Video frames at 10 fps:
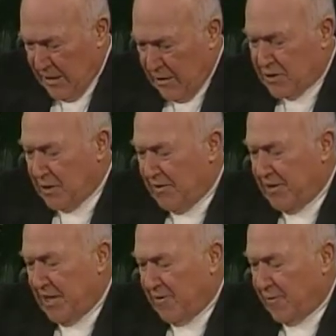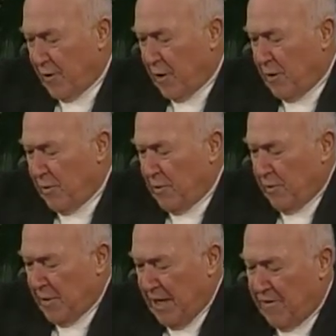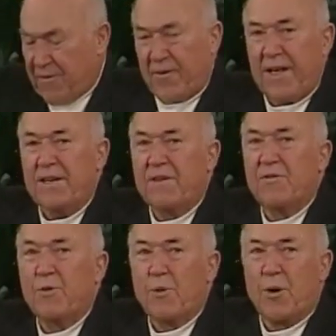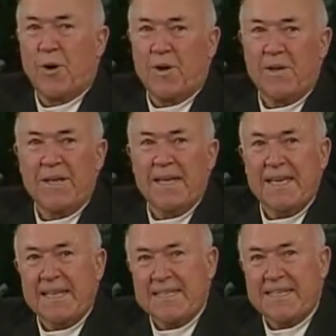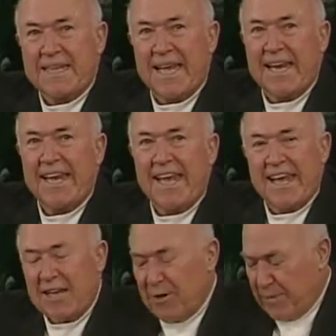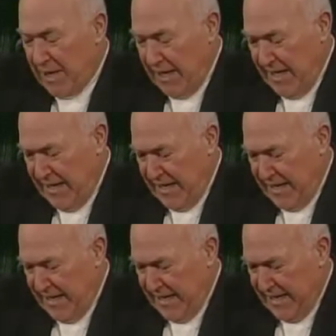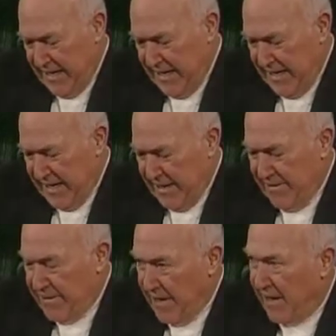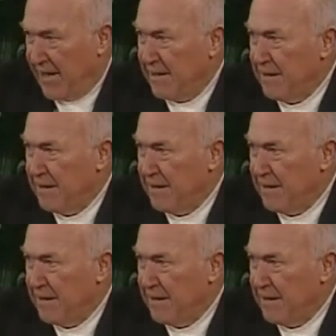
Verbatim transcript: Whosoever therefore will be a friend of the world is an enemy of God.